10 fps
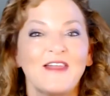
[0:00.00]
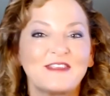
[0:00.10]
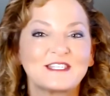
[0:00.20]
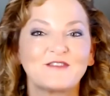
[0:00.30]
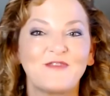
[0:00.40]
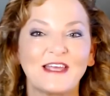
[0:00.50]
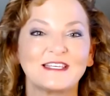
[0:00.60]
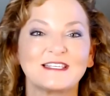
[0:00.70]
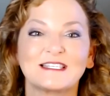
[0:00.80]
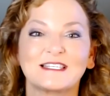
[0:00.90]
This
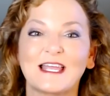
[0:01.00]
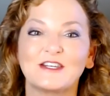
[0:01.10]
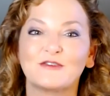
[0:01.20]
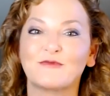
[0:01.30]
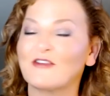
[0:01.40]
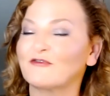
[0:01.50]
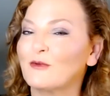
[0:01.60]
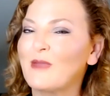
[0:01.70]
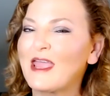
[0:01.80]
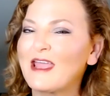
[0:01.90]
event is slated to run
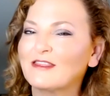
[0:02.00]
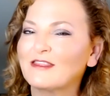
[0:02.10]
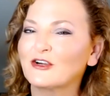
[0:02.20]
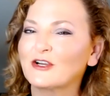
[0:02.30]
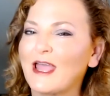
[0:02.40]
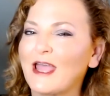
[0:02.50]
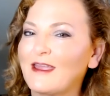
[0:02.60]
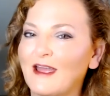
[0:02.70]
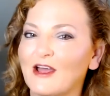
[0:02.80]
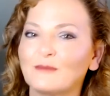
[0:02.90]
from 8:30
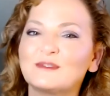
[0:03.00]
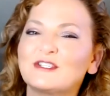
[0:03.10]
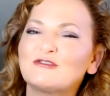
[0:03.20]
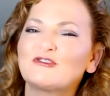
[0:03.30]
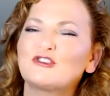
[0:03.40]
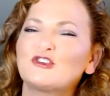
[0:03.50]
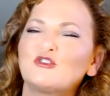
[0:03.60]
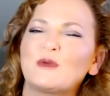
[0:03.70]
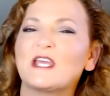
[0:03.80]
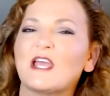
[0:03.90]
a.m. to 2
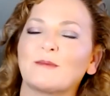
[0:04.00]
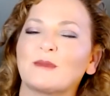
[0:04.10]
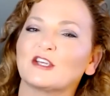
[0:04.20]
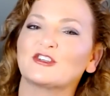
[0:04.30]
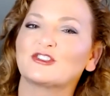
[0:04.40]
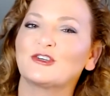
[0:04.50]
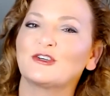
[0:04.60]
p.m. ish.